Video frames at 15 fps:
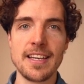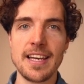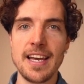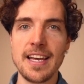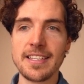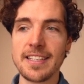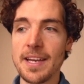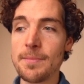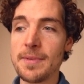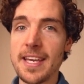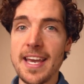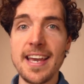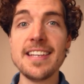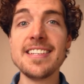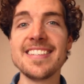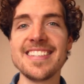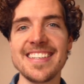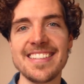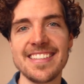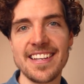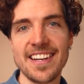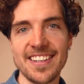and can be hasty
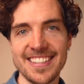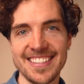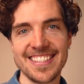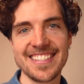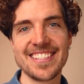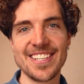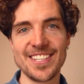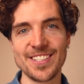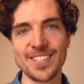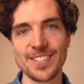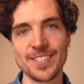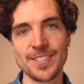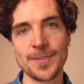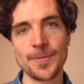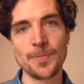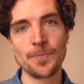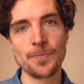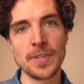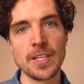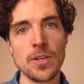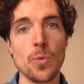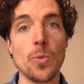in their decisions.
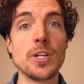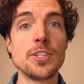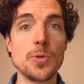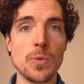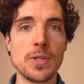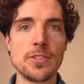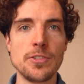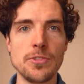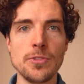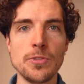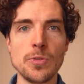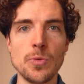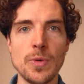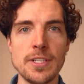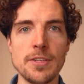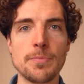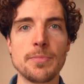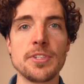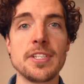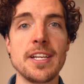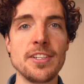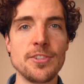What you want to do when you
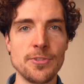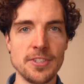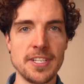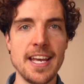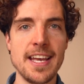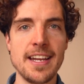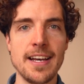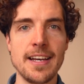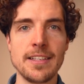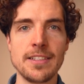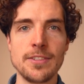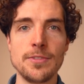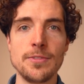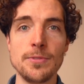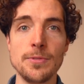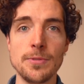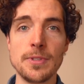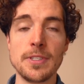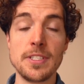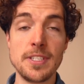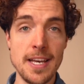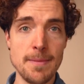present your data to
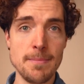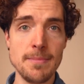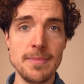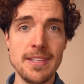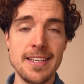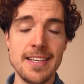them